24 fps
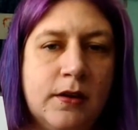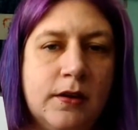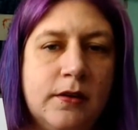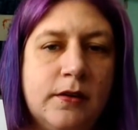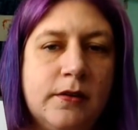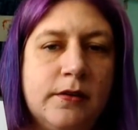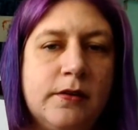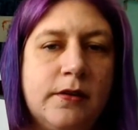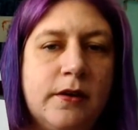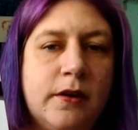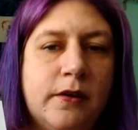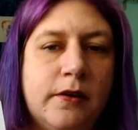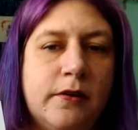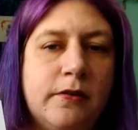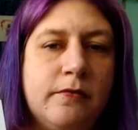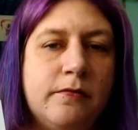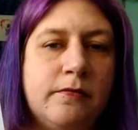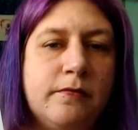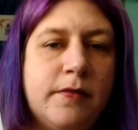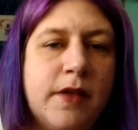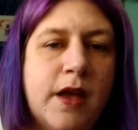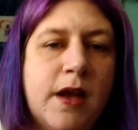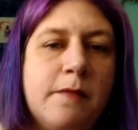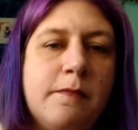So
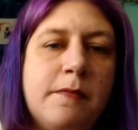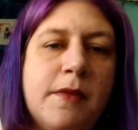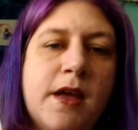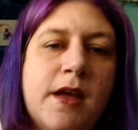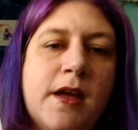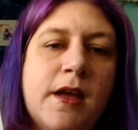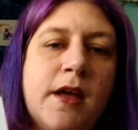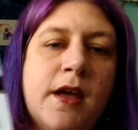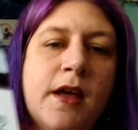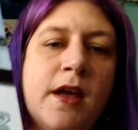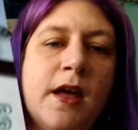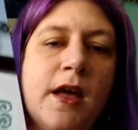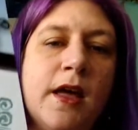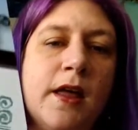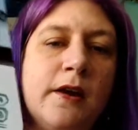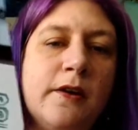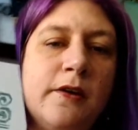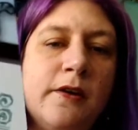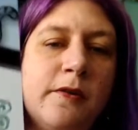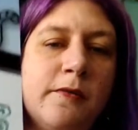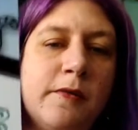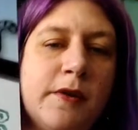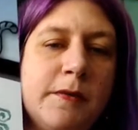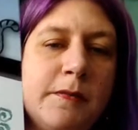I don't
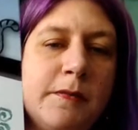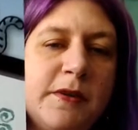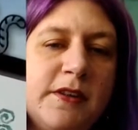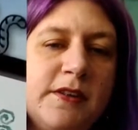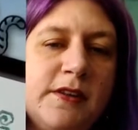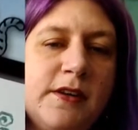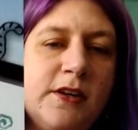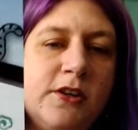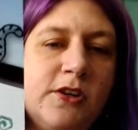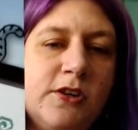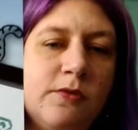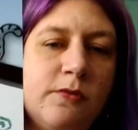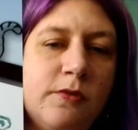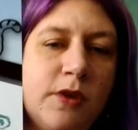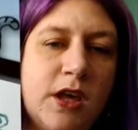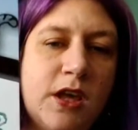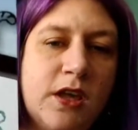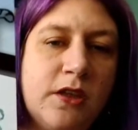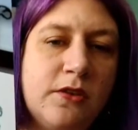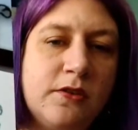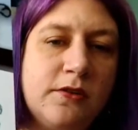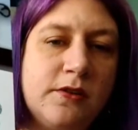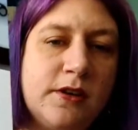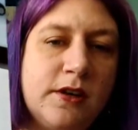know what I'm going to stitch it
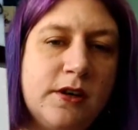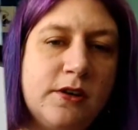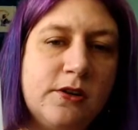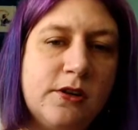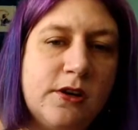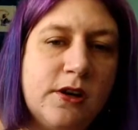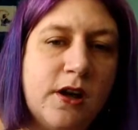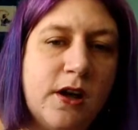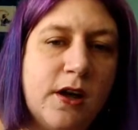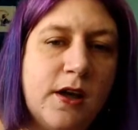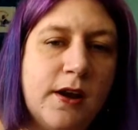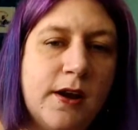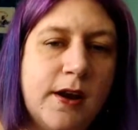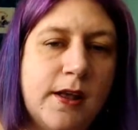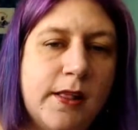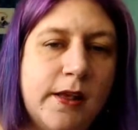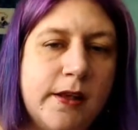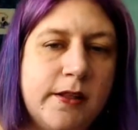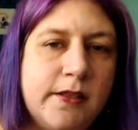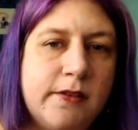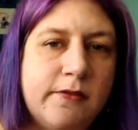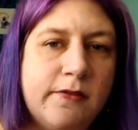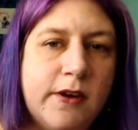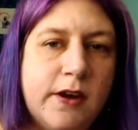with or stitch it on. I
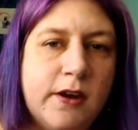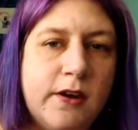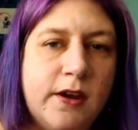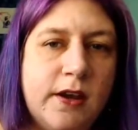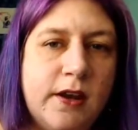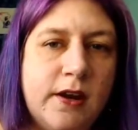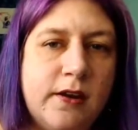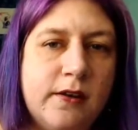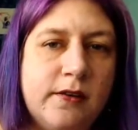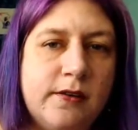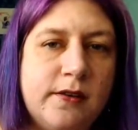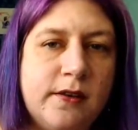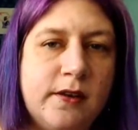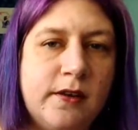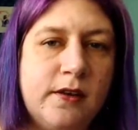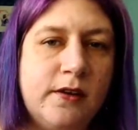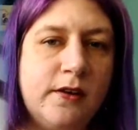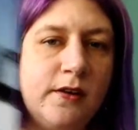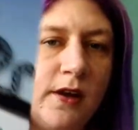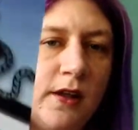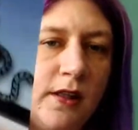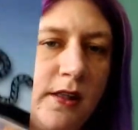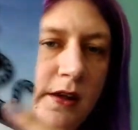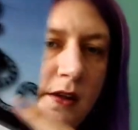like the variegated
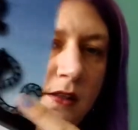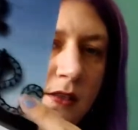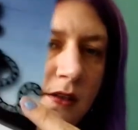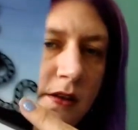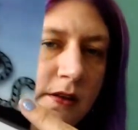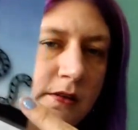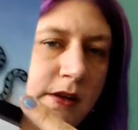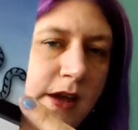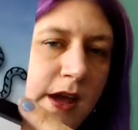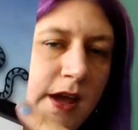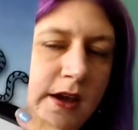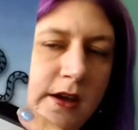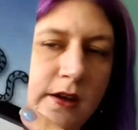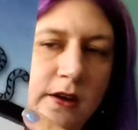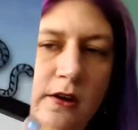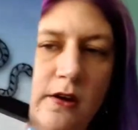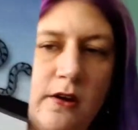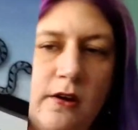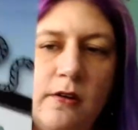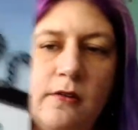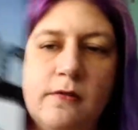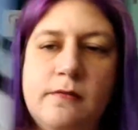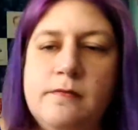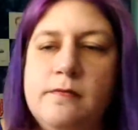silk. I like the
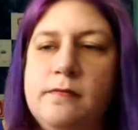hanger.